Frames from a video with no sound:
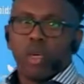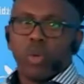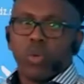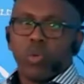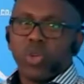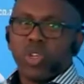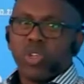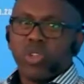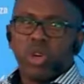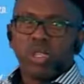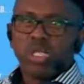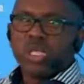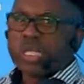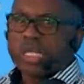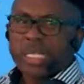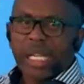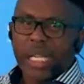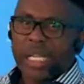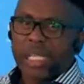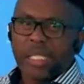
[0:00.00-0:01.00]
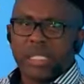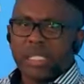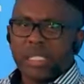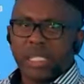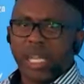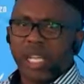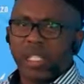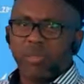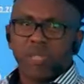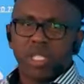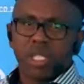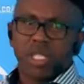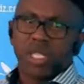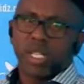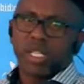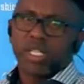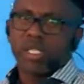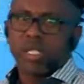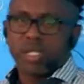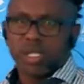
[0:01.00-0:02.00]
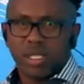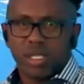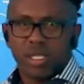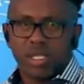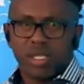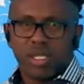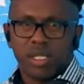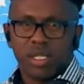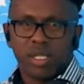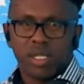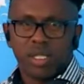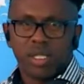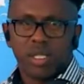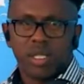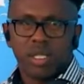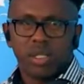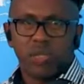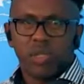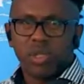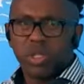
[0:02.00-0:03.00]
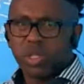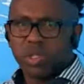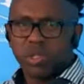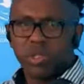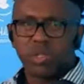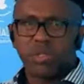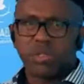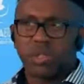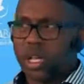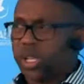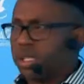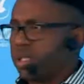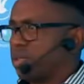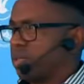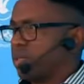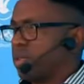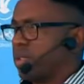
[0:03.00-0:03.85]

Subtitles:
we don't train administrators. You know, we don't do that. We